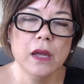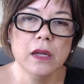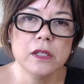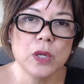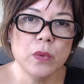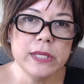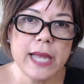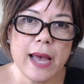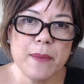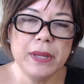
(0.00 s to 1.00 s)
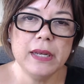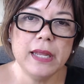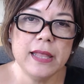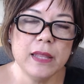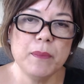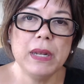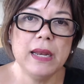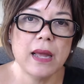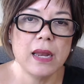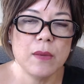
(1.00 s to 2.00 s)
So what's happened in the
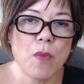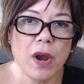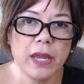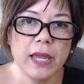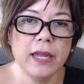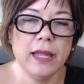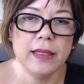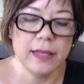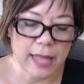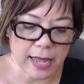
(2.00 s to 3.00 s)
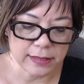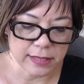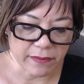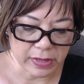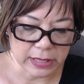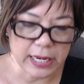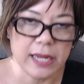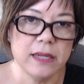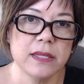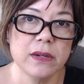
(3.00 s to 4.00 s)
Mililani market in the last 7
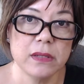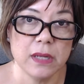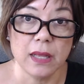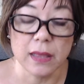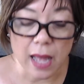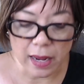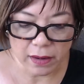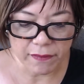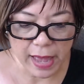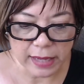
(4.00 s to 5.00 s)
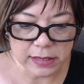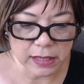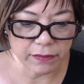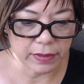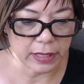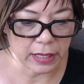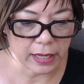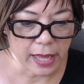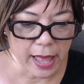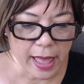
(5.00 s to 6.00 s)
days? There's a lot of
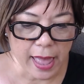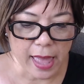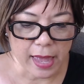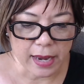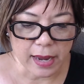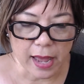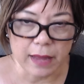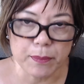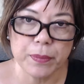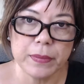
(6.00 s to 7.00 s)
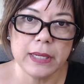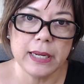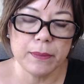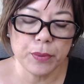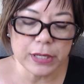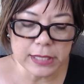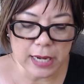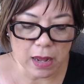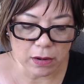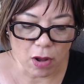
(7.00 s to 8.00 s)
activity, and I printed
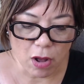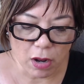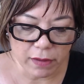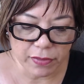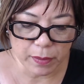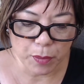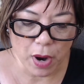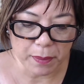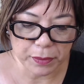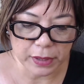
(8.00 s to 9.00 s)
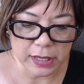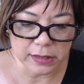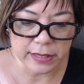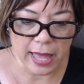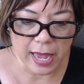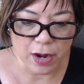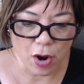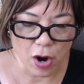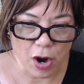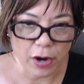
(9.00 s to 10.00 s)
out all of the properties that
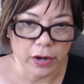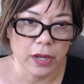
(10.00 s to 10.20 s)
are